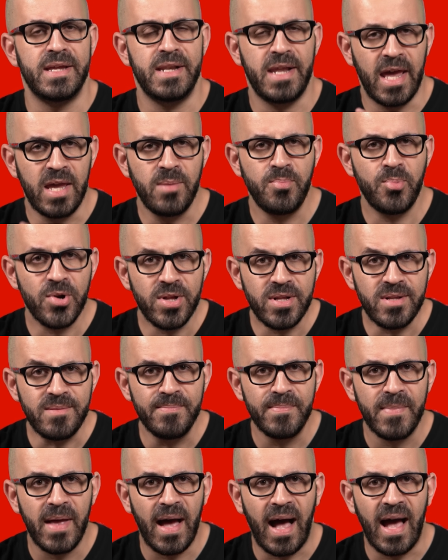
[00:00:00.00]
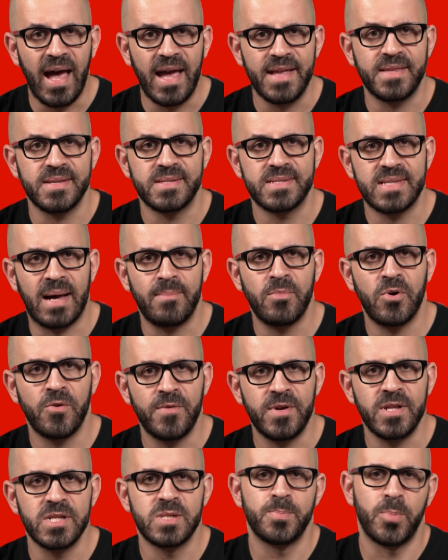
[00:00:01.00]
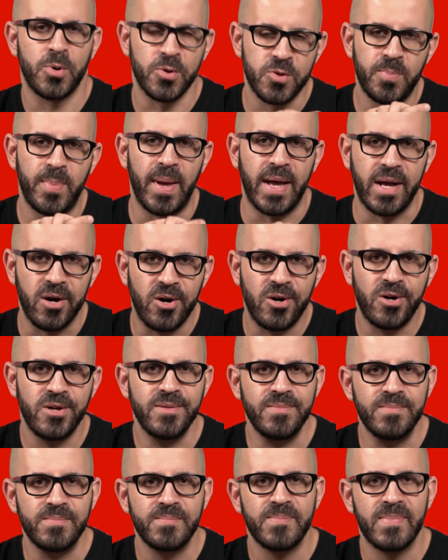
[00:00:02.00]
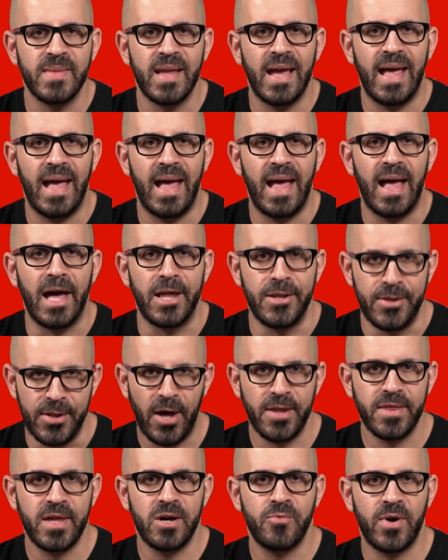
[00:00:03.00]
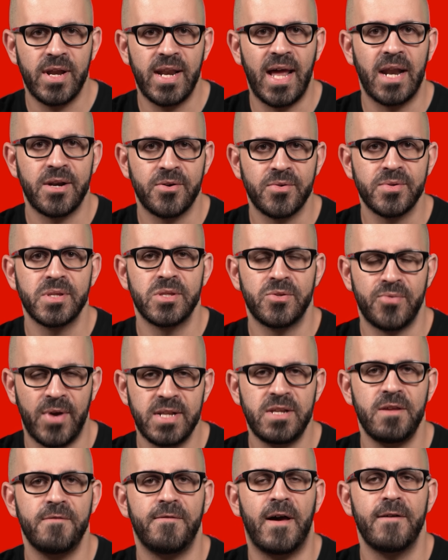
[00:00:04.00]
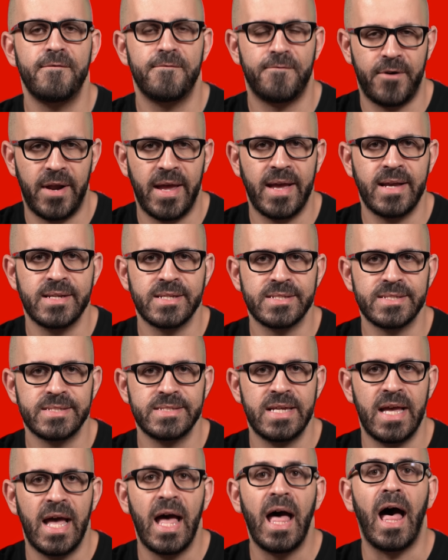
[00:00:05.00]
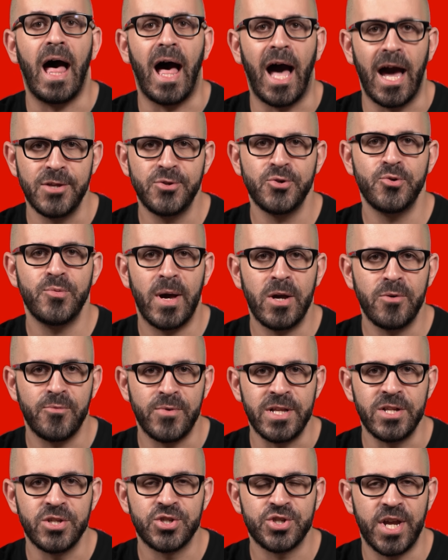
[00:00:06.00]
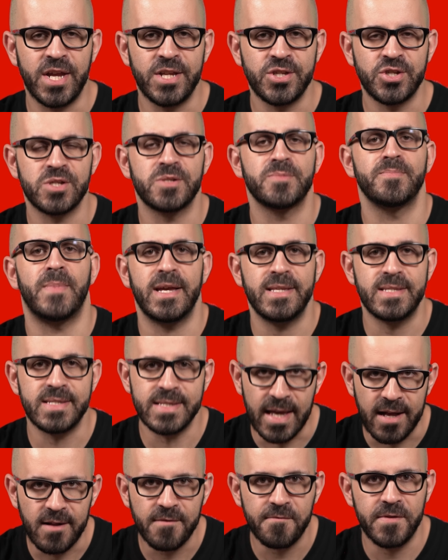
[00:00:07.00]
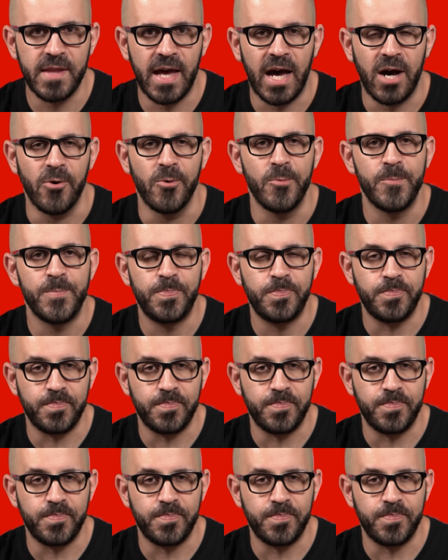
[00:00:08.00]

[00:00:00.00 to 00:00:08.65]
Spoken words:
In April, I had the summer wheels put back on, another 125 francs. I do my wheel changes myself now.